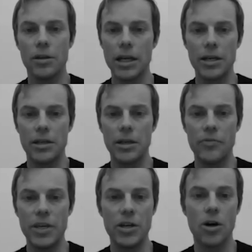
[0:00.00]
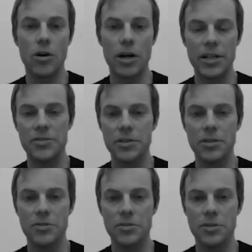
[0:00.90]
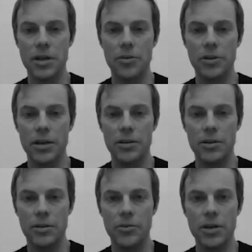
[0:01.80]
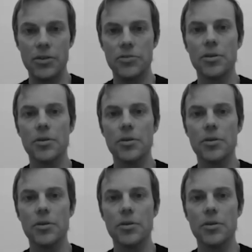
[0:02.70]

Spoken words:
like VR headsets nowadays.